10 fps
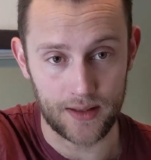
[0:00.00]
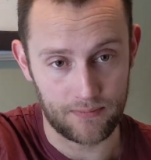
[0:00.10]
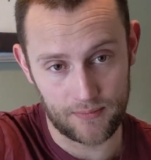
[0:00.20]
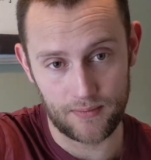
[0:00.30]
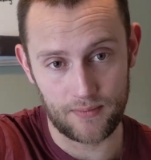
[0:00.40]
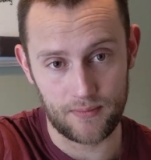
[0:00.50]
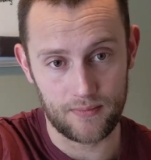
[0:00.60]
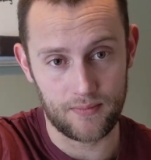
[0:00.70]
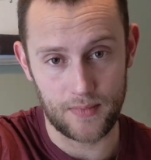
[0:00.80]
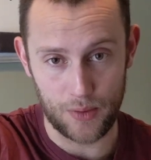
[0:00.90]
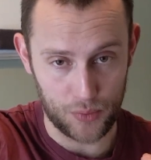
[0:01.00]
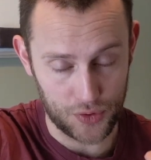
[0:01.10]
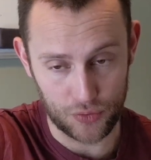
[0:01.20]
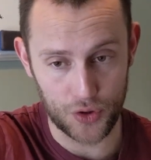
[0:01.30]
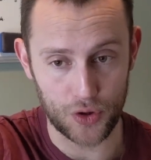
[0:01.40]
it
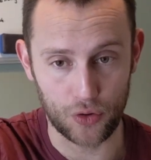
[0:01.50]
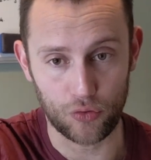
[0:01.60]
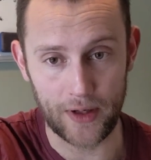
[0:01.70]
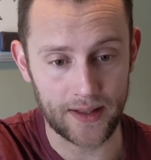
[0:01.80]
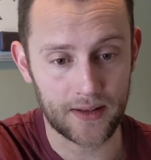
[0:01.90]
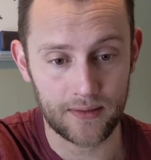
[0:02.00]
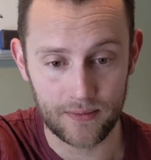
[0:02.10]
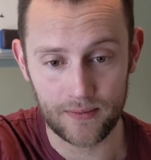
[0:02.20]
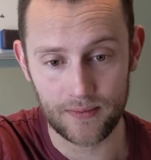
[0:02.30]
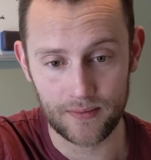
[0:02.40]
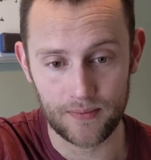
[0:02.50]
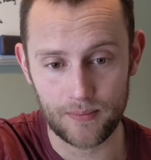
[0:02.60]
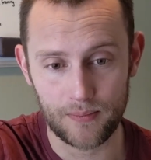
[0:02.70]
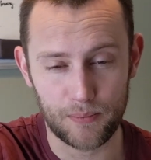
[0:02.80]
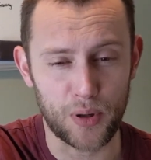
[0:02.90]
was just a great
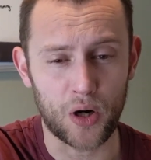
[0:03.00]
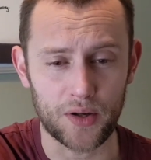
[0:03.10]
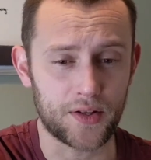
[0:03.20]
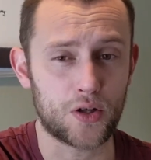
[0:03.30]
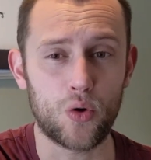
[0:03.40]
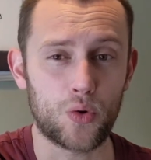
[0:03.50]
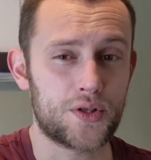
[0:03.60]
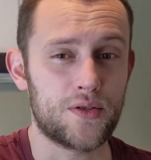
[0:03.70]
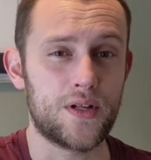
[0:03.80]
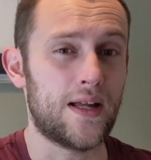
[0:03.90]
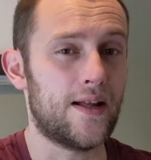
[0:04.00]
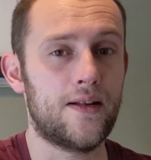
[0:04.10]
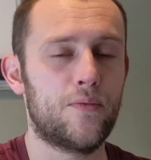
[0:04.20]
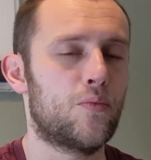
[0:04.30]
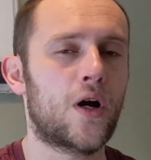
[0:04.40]
part of the course, and
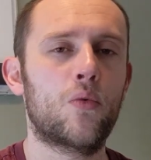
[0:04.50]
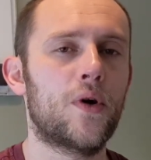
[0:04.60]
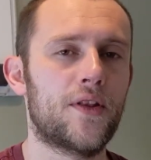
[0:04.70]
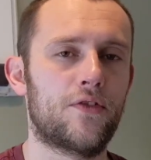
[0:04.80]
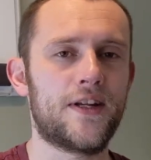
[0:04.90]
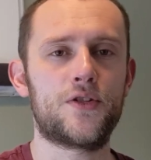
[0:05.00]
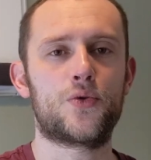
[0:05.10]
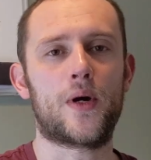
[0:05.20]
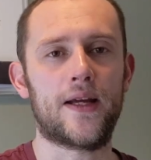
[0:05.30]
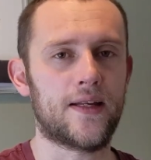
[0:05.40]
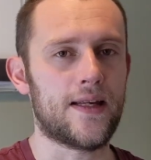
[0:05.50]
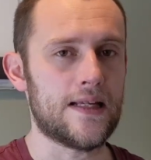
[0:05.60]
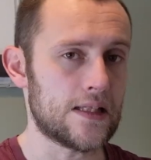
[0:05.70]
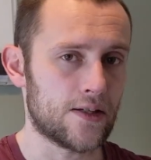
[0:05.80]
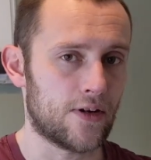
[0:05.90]
probably one of the reasons why I can
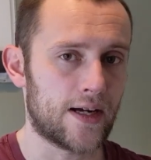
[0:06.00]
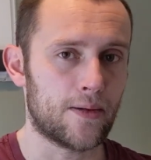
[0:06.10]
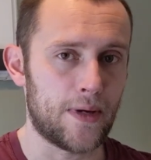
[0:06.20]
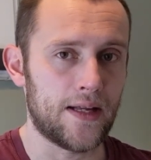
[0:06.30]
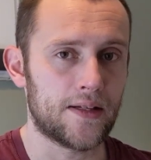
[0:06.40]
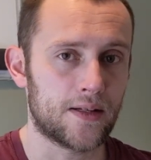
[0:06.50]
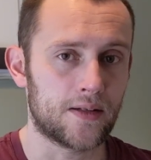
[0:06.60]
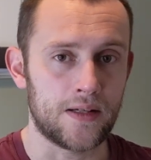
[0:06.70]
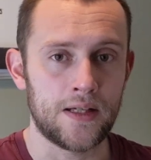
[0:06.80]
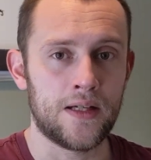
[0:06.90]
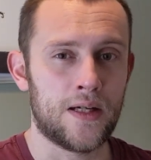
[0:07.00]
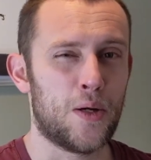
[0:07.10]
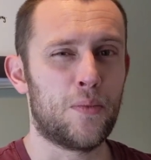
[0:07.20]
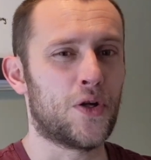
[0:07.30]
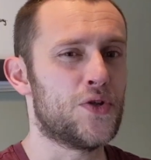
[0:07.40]
easily recommend it,
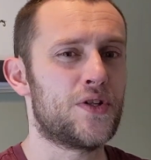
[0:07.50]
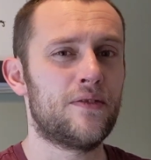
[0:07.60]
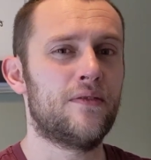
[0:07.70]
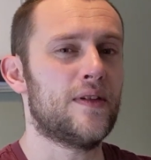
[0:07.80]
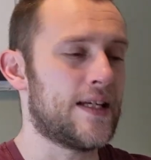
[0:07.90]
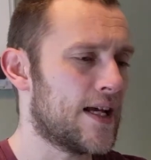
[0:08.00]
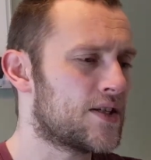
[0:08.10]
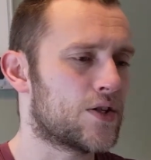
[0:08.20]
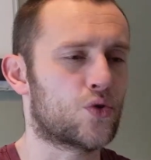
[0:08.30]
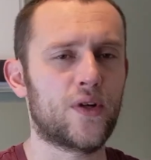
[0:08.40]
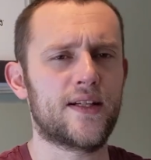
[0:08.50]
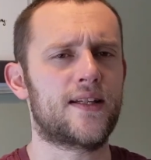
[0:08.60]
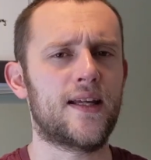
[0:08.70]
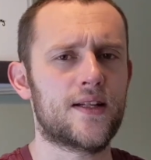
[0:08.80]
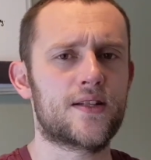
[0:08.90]
because yes, it's great
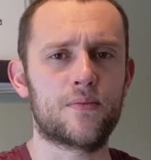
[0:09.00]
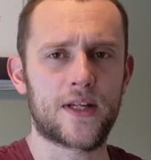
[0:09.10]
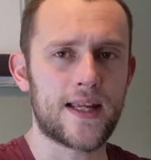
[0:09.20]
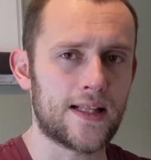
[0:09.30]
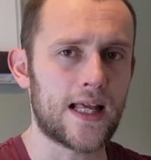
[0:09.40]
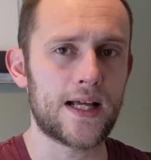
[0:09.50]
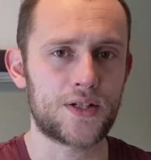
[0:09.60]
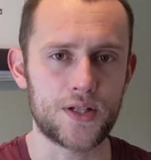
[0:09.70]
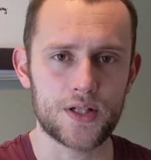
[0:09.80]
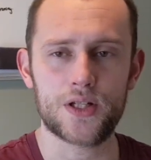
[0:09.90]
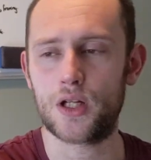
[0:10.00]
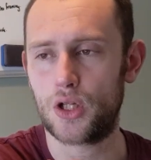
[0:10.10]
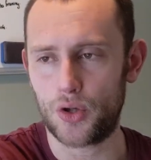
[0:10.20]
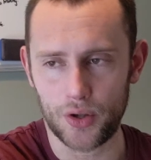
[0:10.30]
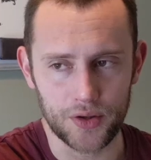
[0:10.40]
to get some key lessons to
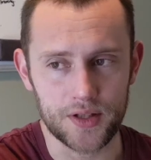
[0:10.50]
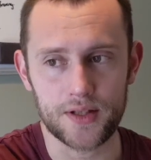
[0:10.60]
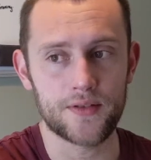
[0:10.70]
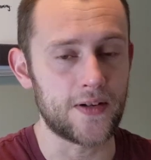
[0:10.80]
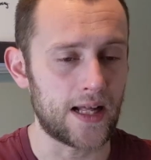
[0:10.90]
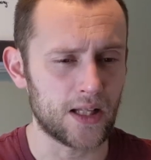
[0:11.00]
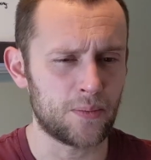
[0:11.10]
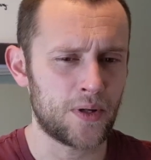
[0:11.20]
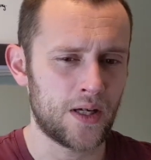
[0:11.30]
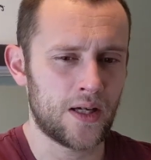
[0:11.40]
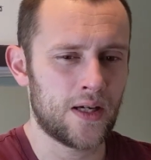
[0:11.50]
learn, to develop,